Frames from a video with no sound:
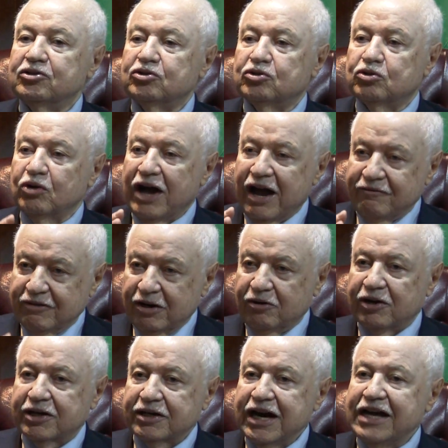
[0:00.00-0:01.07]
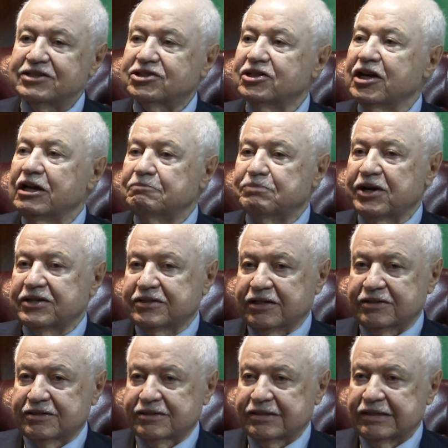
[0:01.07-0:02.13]
to have our national
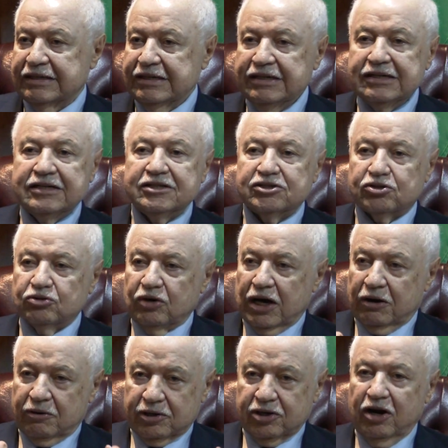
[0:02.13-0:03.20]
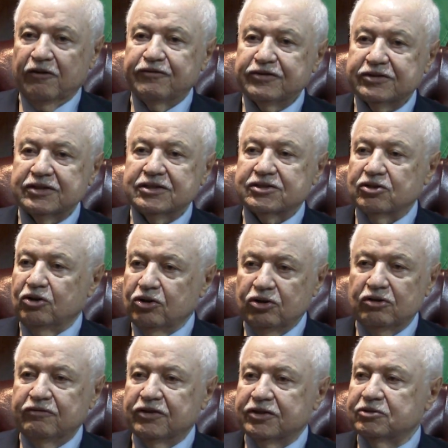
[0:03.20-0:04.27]
presence. So our offices all
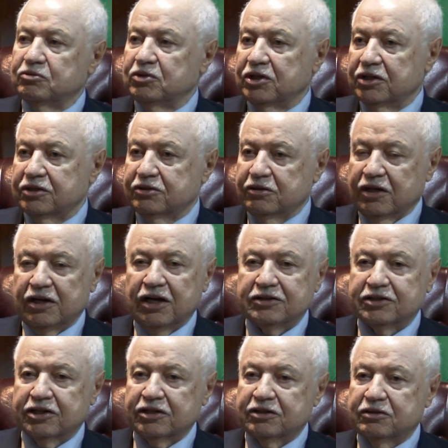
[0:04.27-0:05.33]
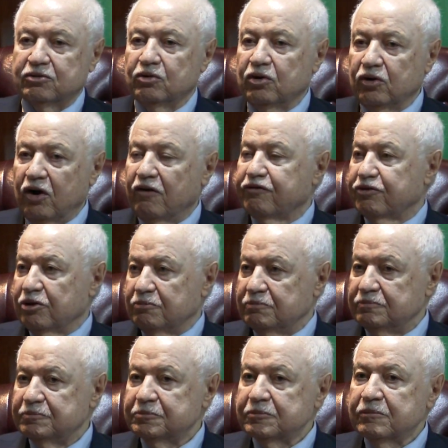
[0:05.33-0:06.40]
over the world, 100 of them,
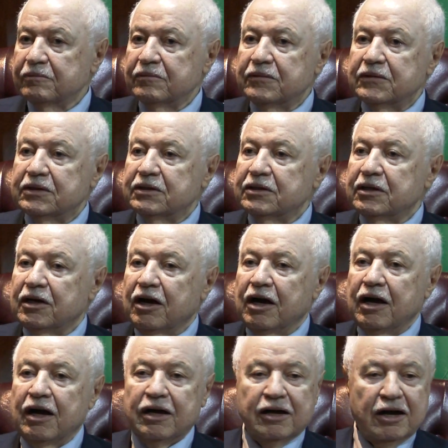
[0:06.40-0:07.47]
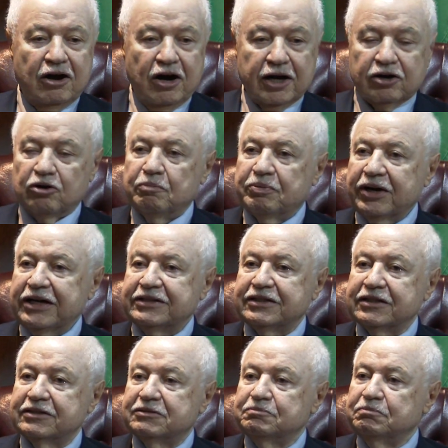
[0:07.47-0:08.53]
are
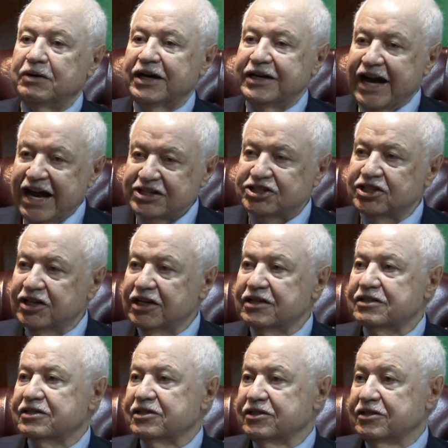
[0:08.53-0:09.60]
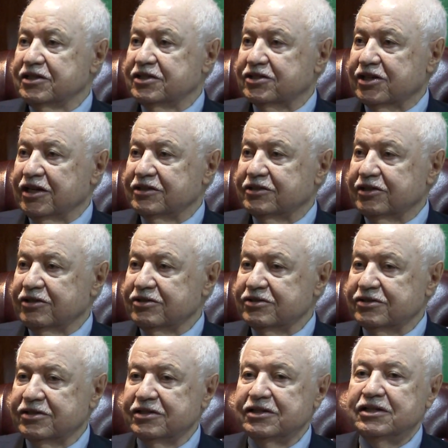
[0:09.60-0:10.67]
operated by nationals in these
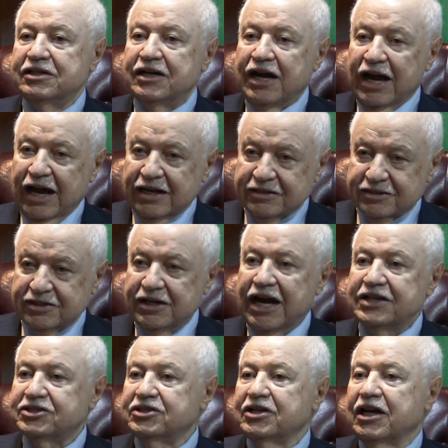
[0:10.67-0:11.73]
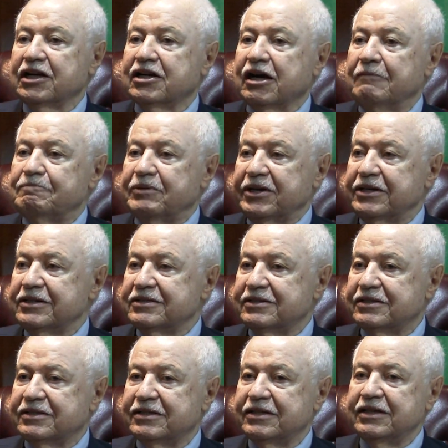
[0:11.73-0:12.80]
countries as national
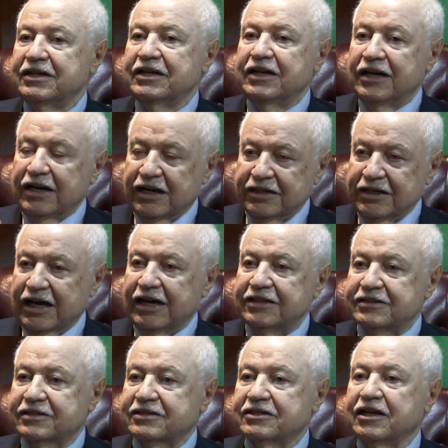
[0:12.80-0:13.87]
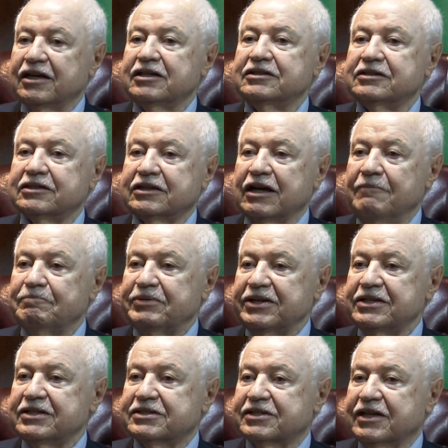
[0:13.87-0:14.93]
companies and as
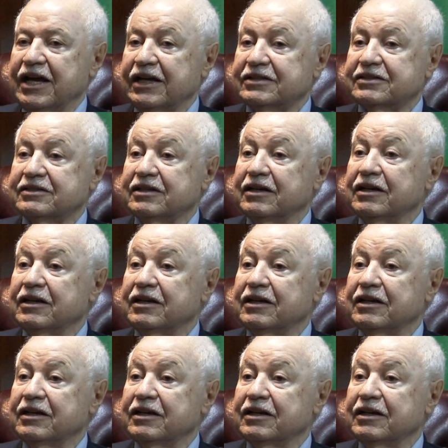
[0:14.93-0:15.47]
companies that